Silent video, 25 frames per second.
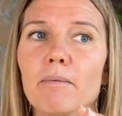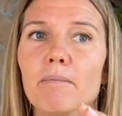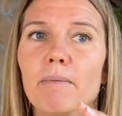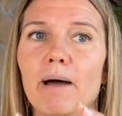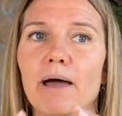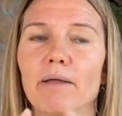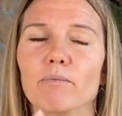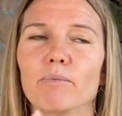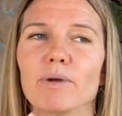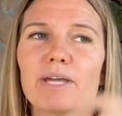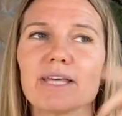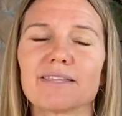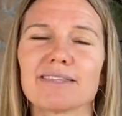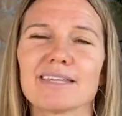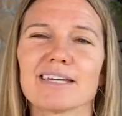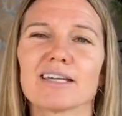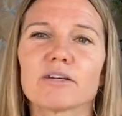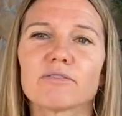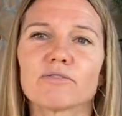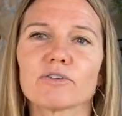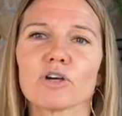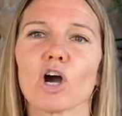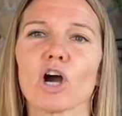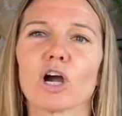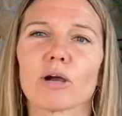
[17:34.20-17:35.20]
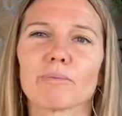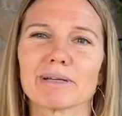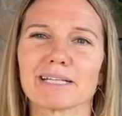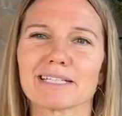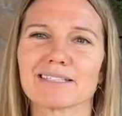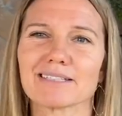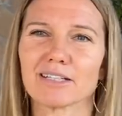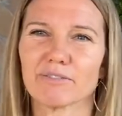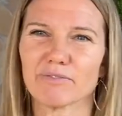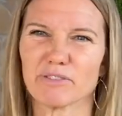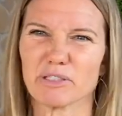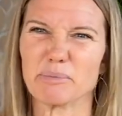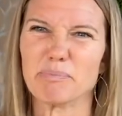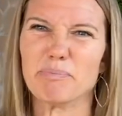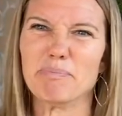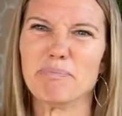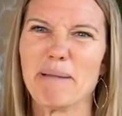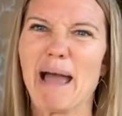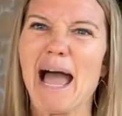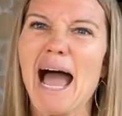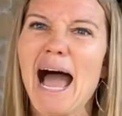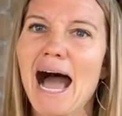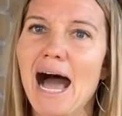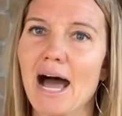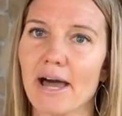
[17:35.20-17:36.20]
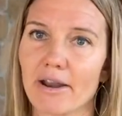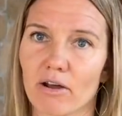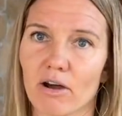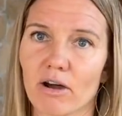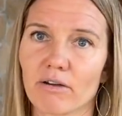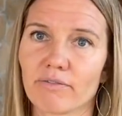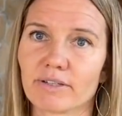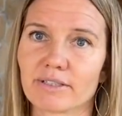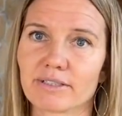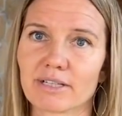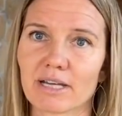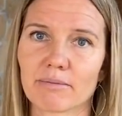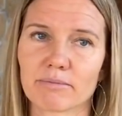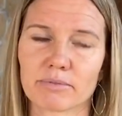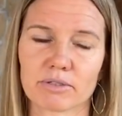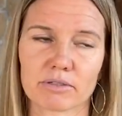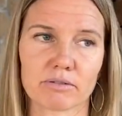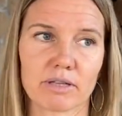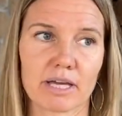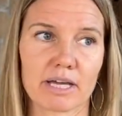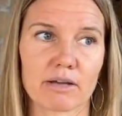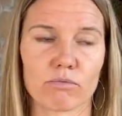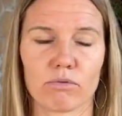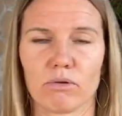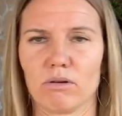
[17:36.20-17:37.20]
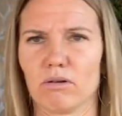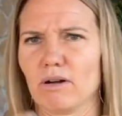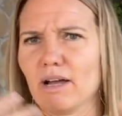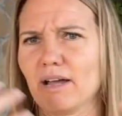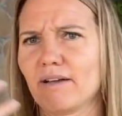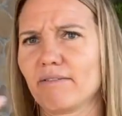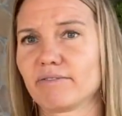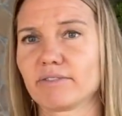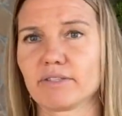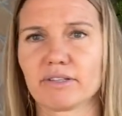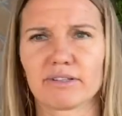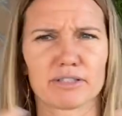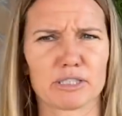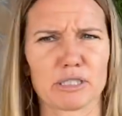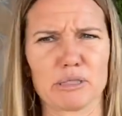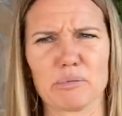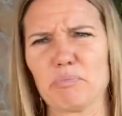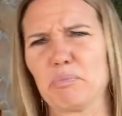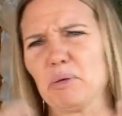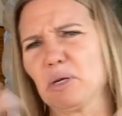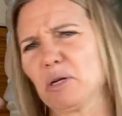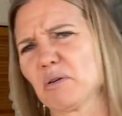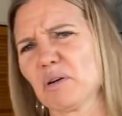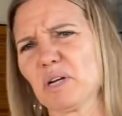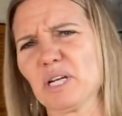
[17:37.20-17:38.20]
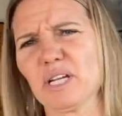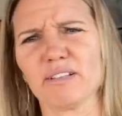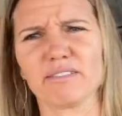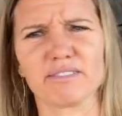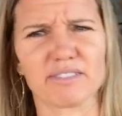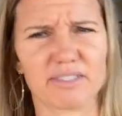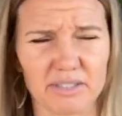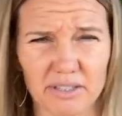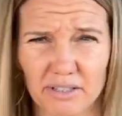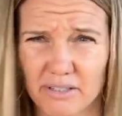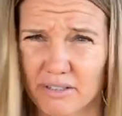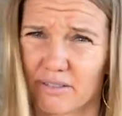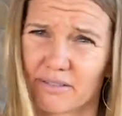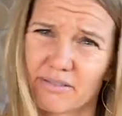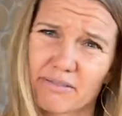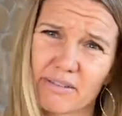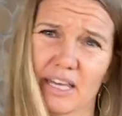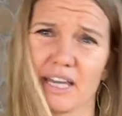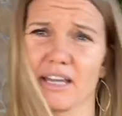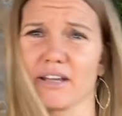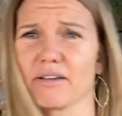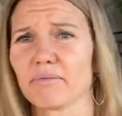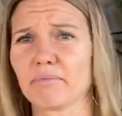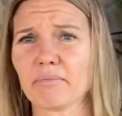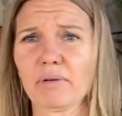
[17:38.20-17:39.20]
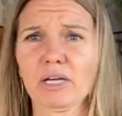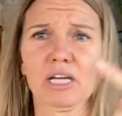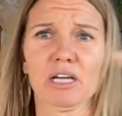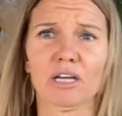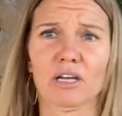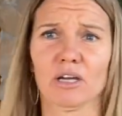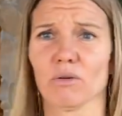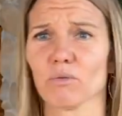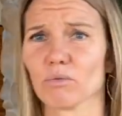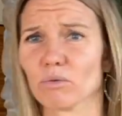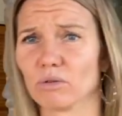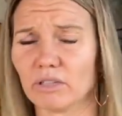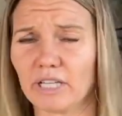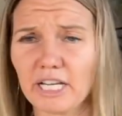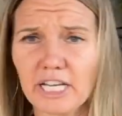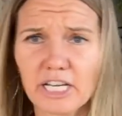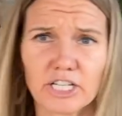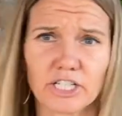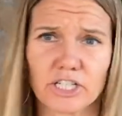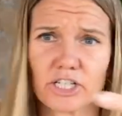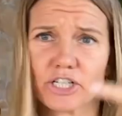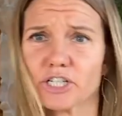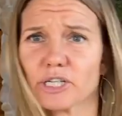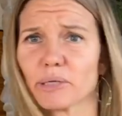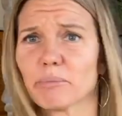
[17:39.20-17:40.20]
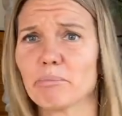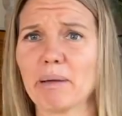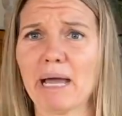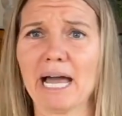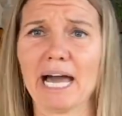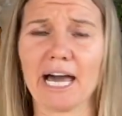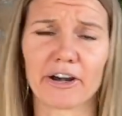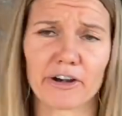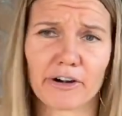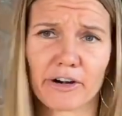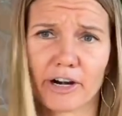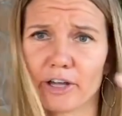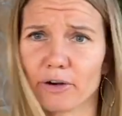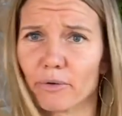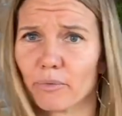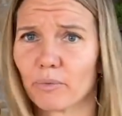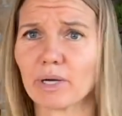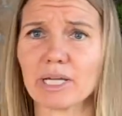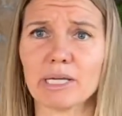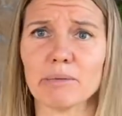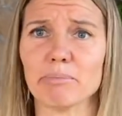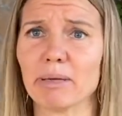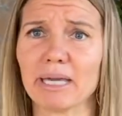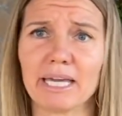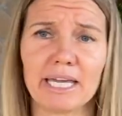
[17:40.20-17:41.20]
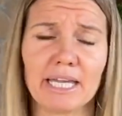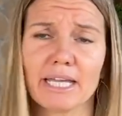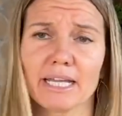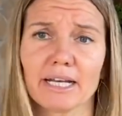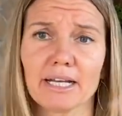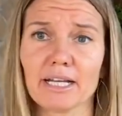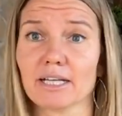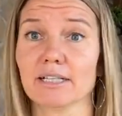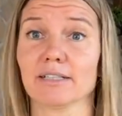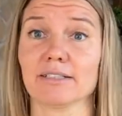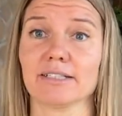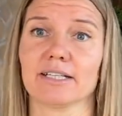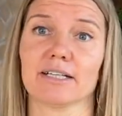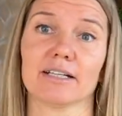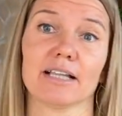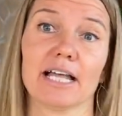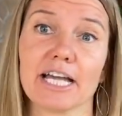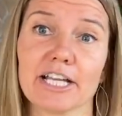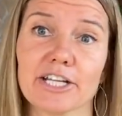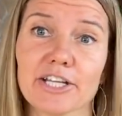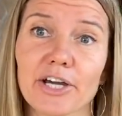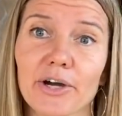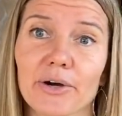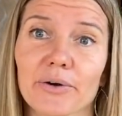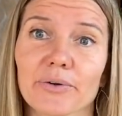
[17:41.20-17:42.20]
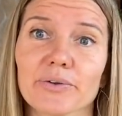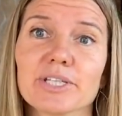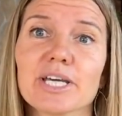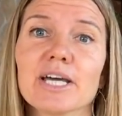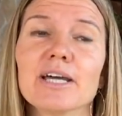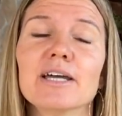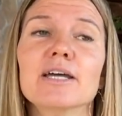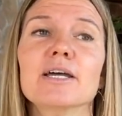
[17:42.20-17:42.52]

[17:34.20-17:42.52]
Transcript: And we think of karmic stuff as bad. Oftentimes we're like, whoa, I have to experience this like relationship pattern on repeat until I don't.